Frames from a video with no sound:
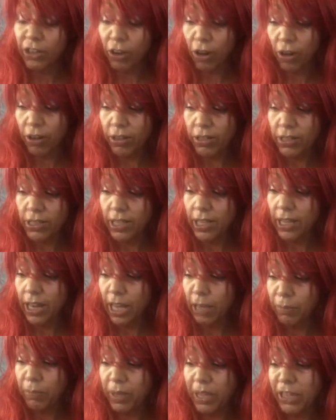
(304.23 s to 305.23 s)
Carson,
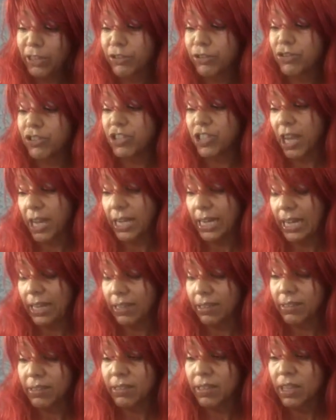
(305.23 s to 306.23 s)
and Peter
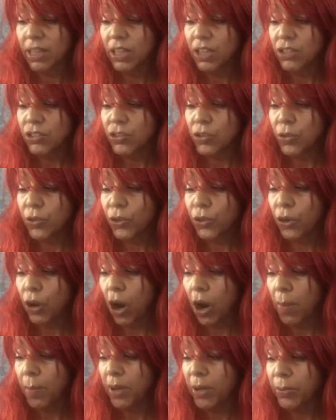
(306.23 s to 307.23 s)
Jennings. So your
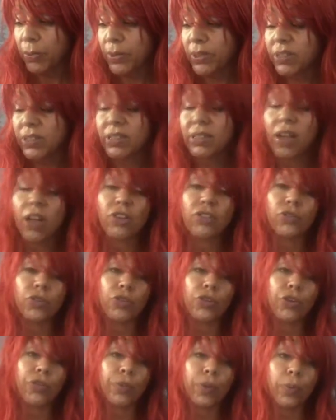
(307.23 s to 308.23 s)
karmic result or
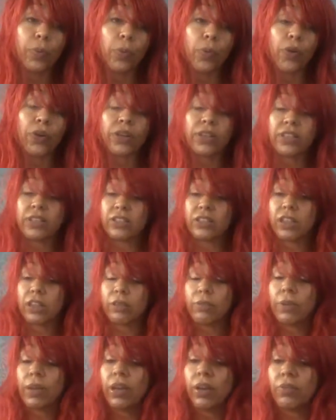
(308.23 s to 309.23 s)
your reward is the
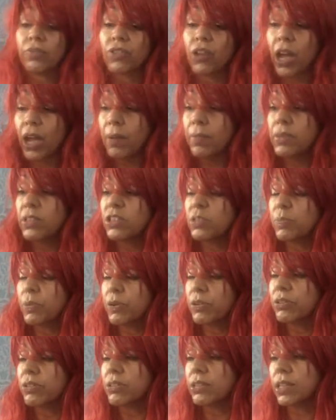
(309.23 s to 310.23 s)
Three of Diamonds
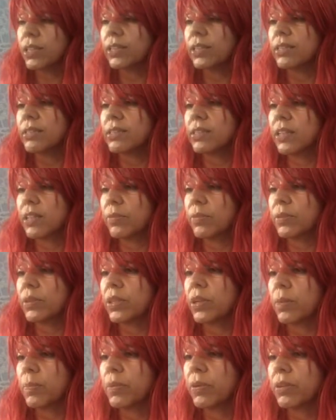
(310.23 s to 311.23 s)
person. Let's see what
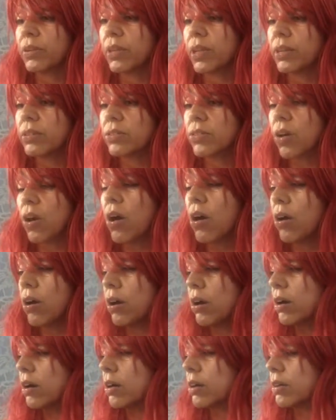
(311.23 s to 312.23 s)
their birthdays
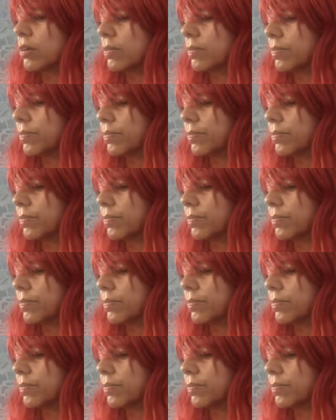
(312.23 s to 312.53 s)
are.